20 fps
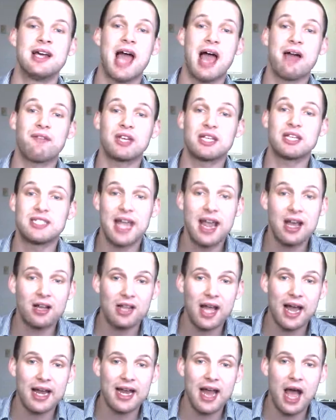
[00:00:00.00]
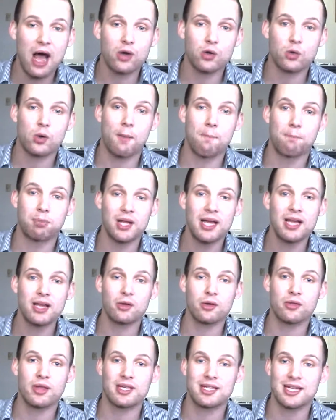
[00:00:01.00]
Having a taillight out or a
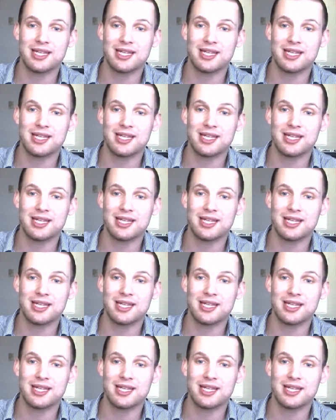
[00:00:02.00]
blinker that